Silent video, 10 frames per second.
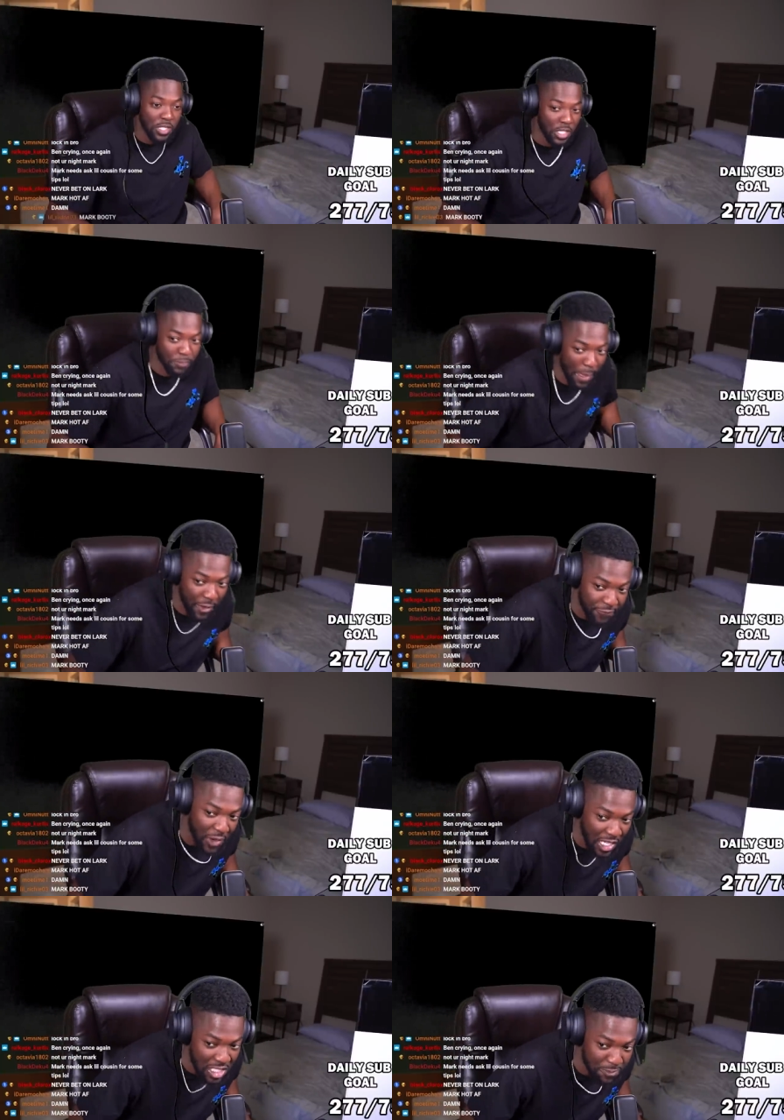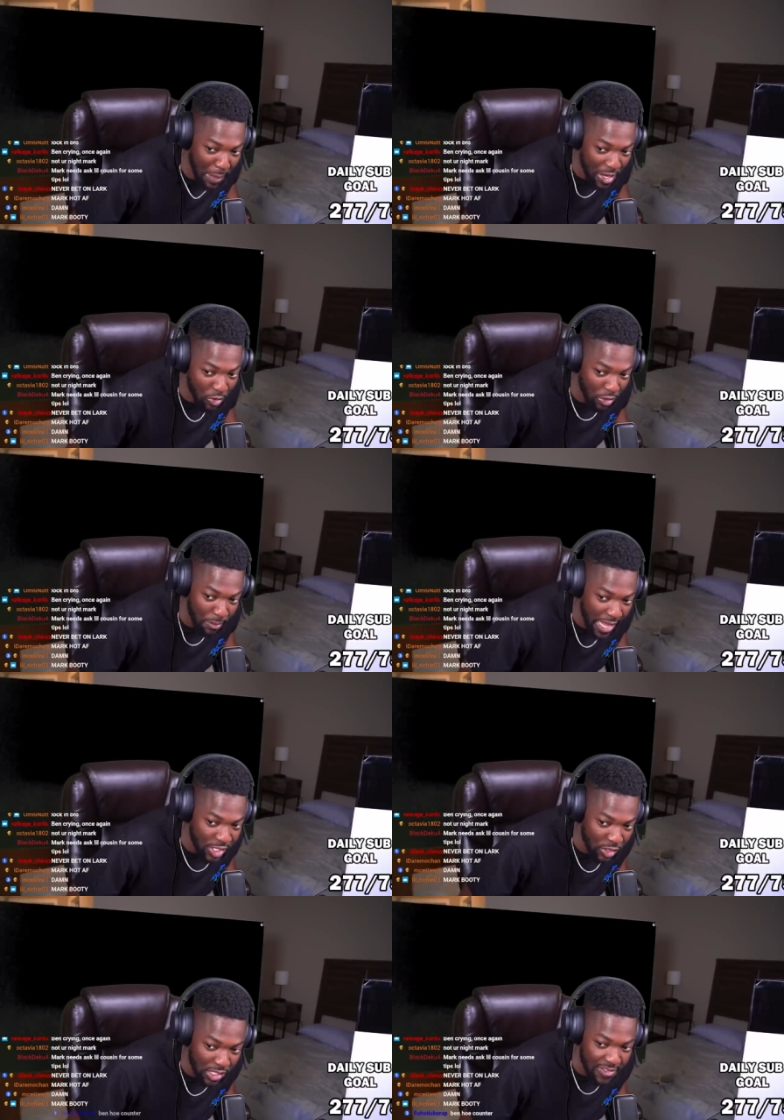There's probably a fucking spider on the
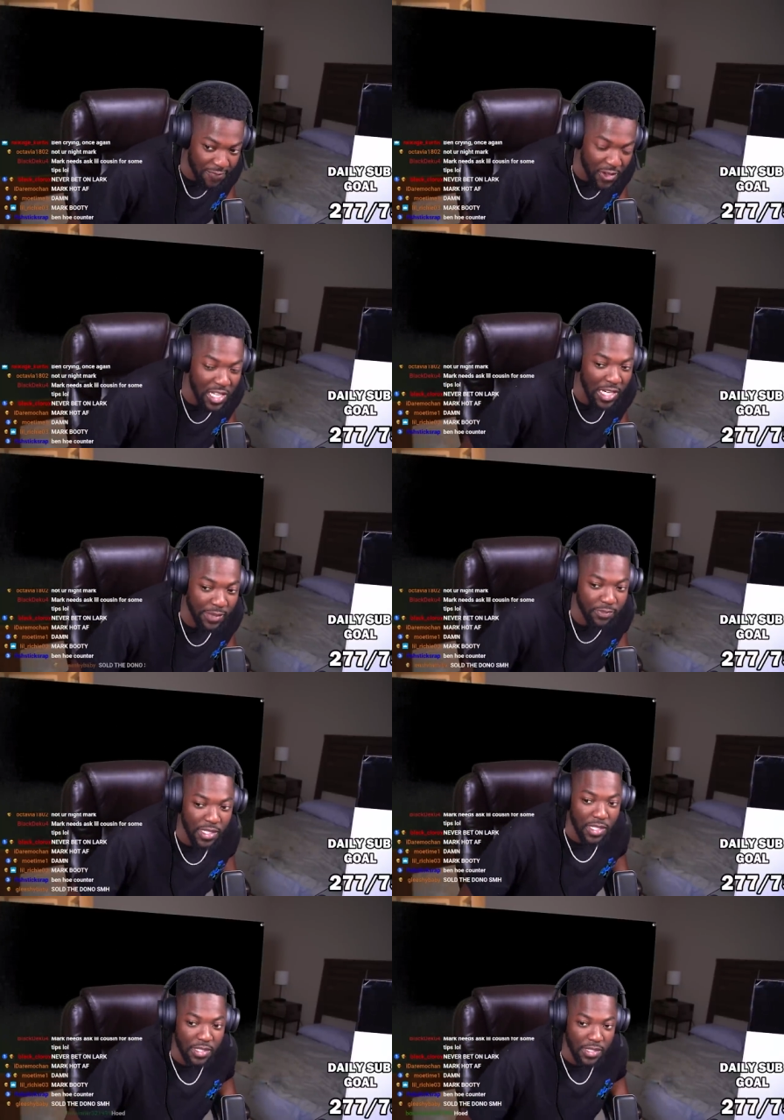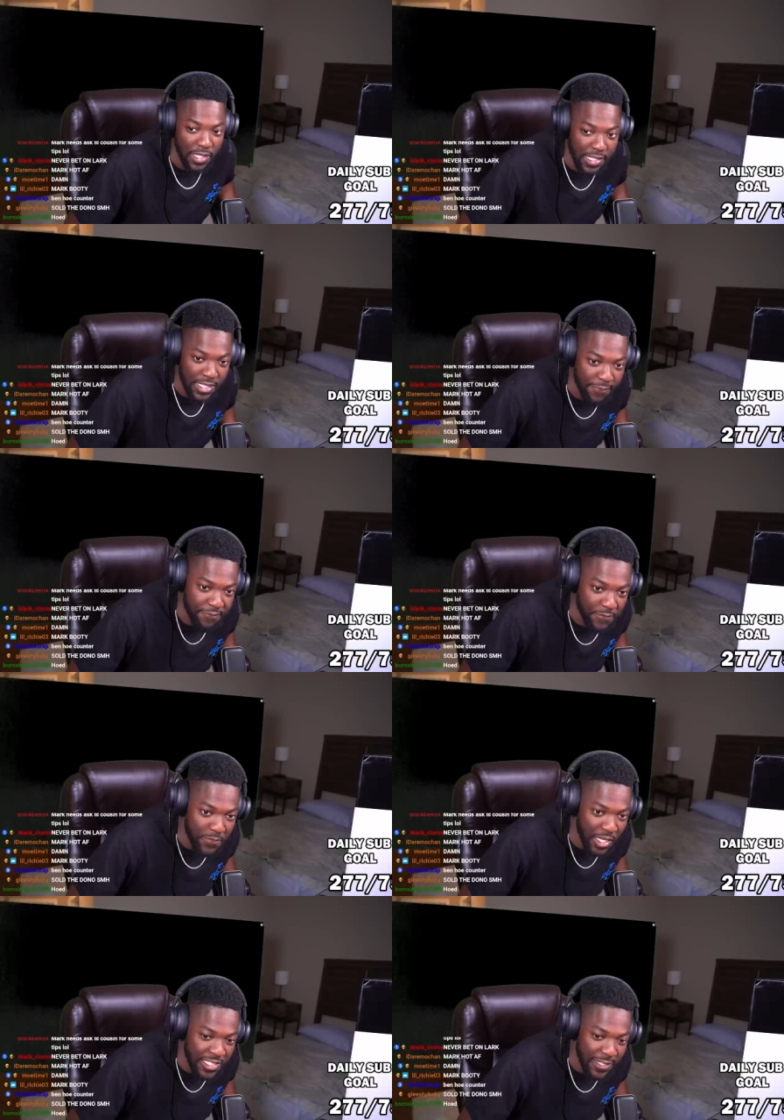mattress. Fucking. niggas, niggas, niggas,
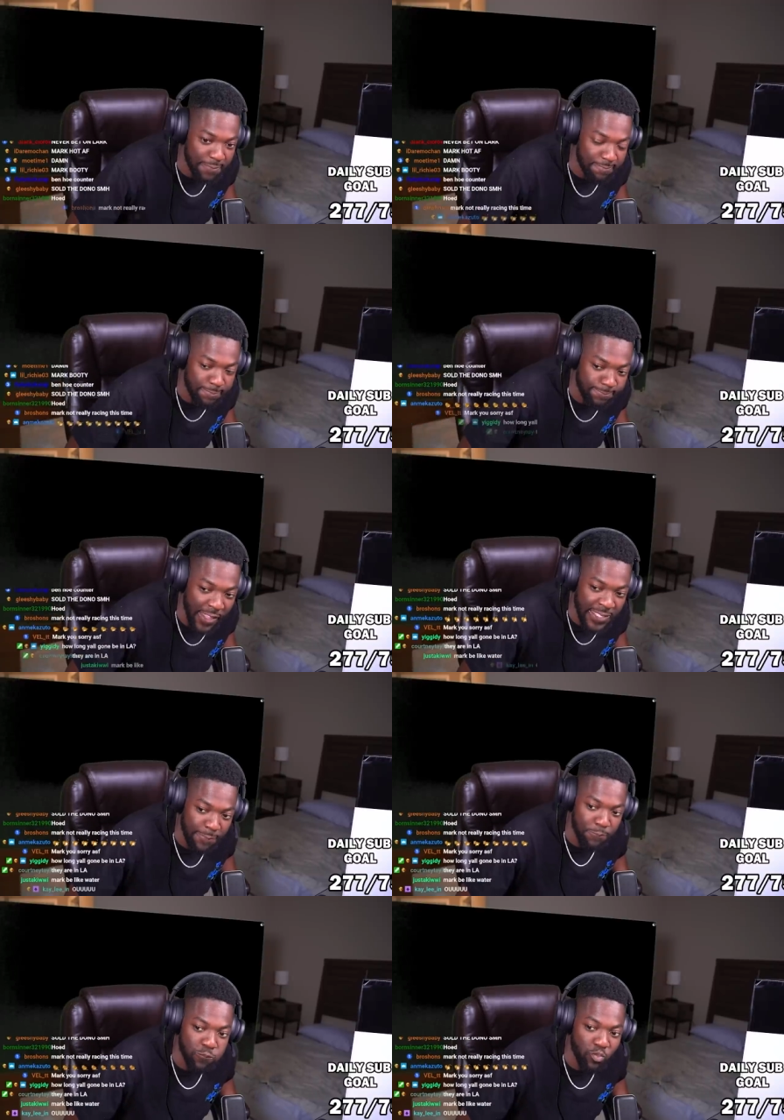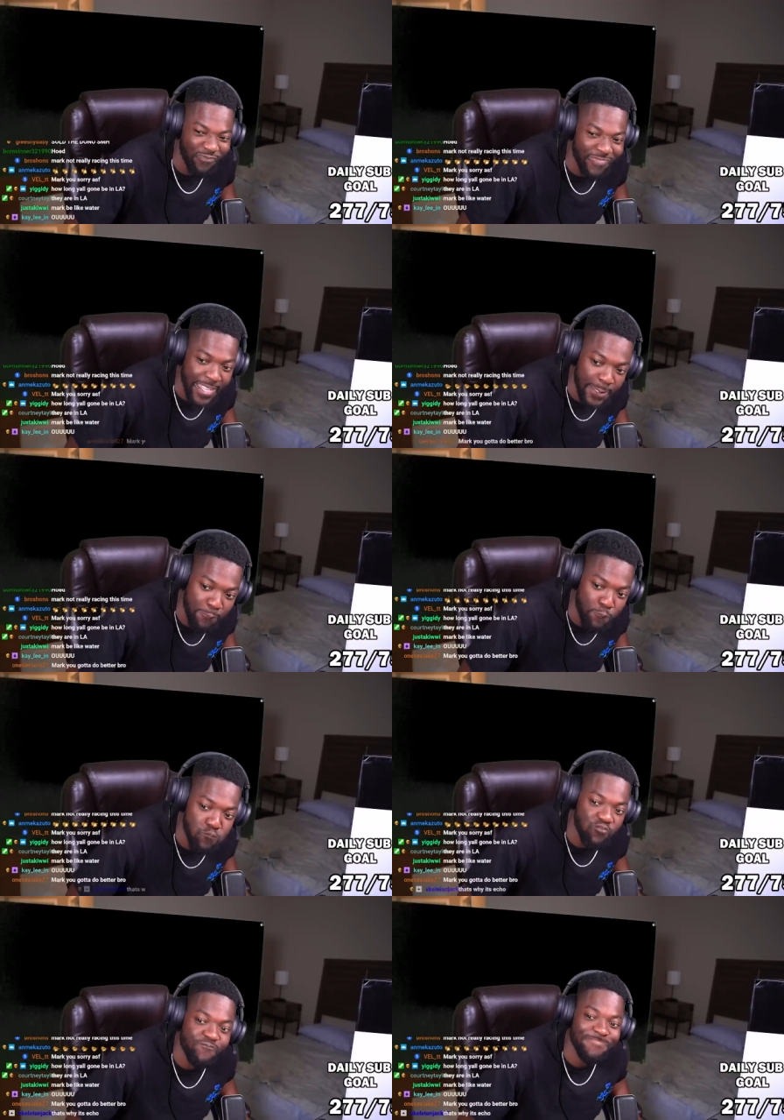niggas, niggas, niggas, niggas, niggas
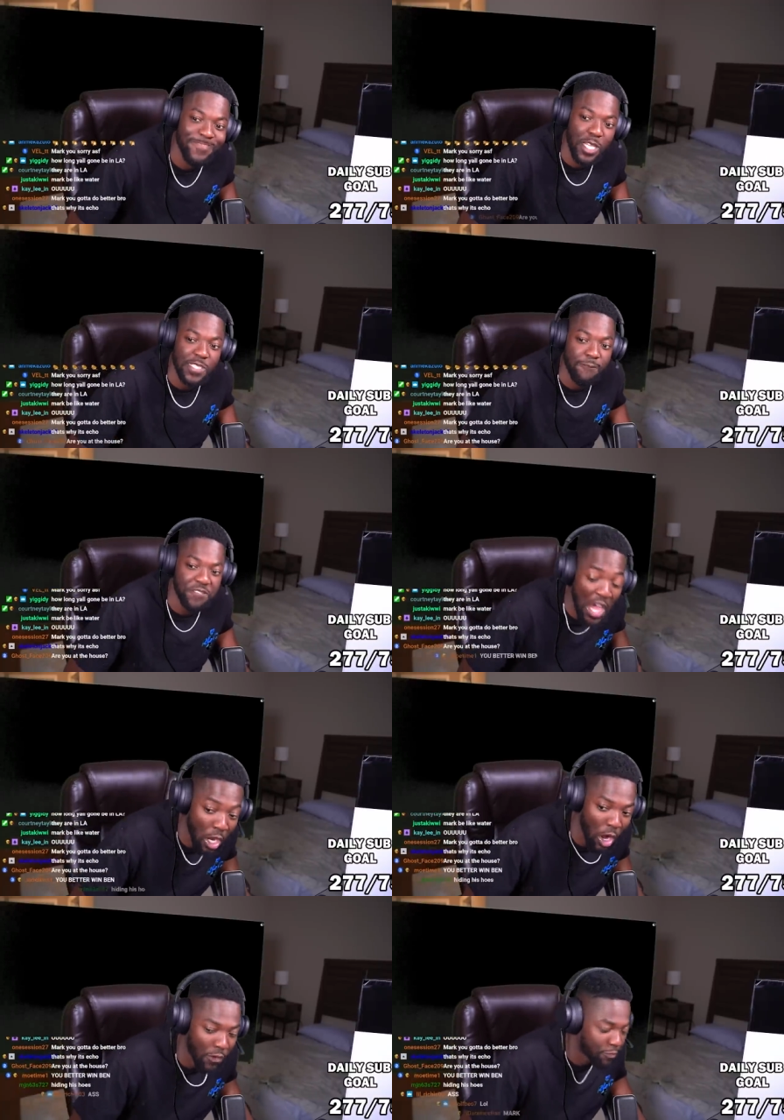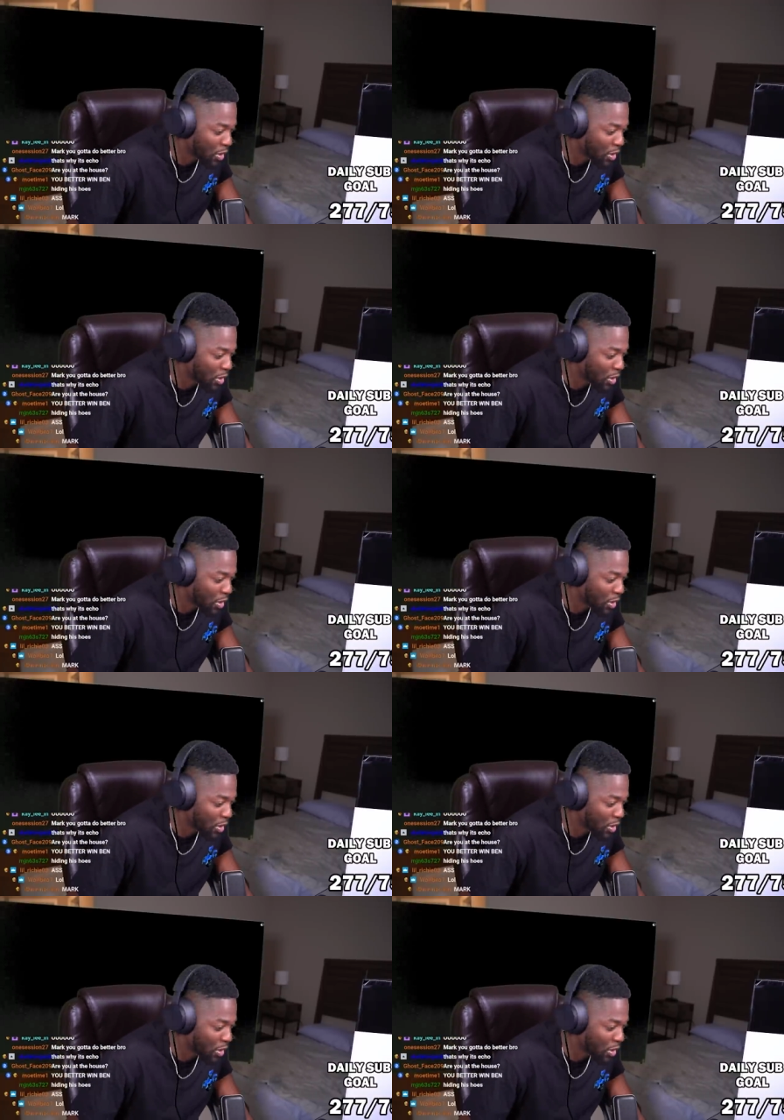Niggas the fell off,